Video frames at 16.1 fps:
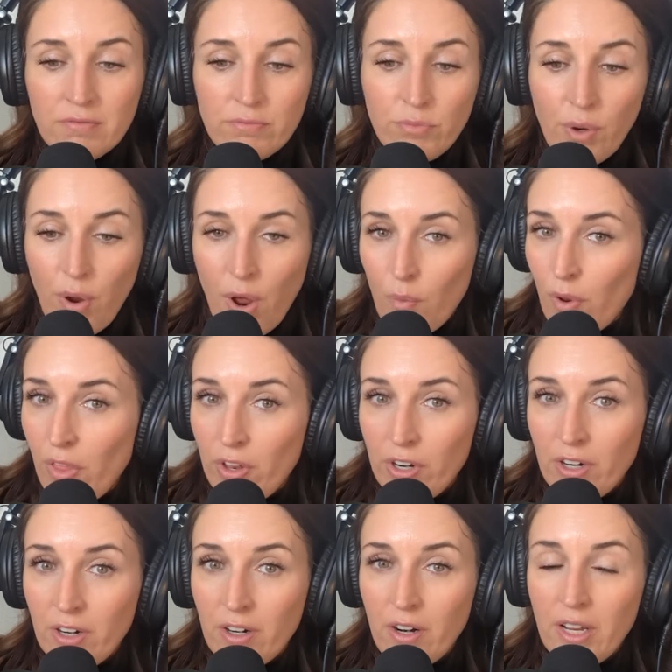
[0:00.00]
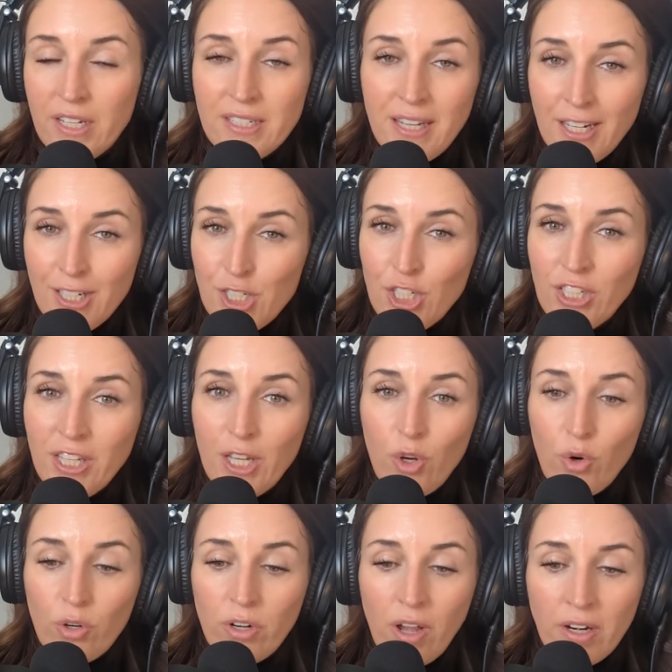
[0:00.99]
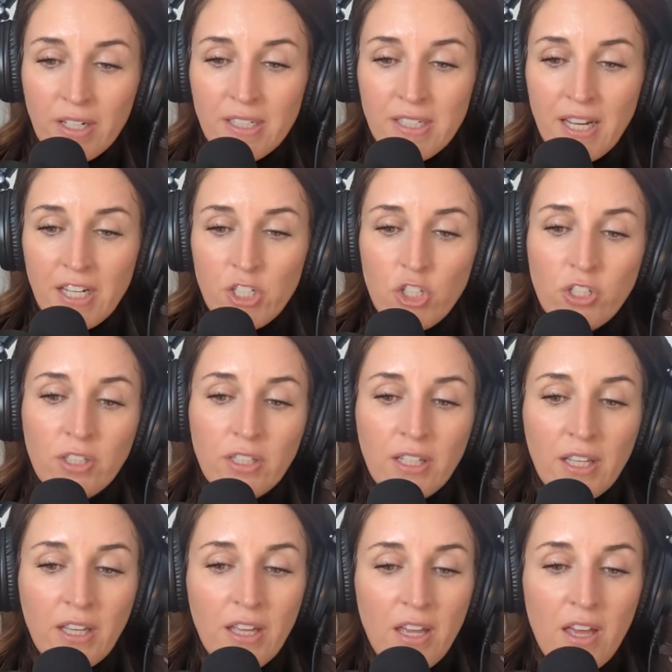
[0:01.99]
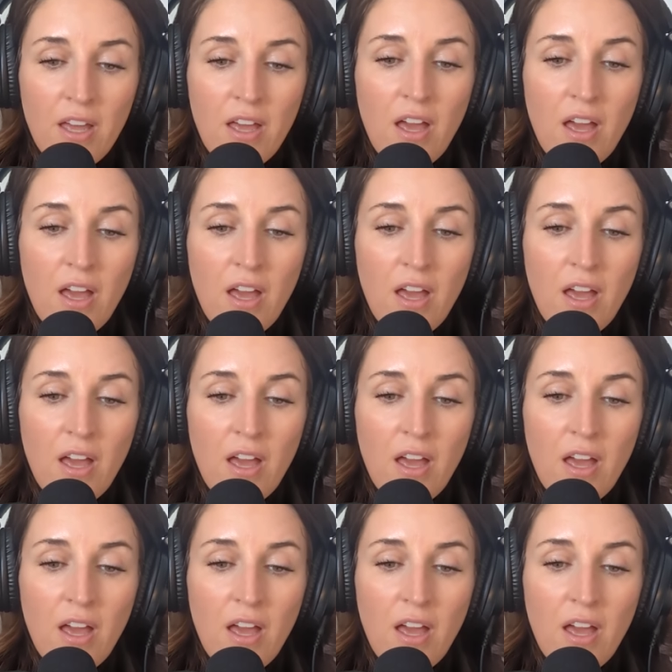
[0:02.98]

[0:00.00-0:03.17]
whether intentionally or not intentionally,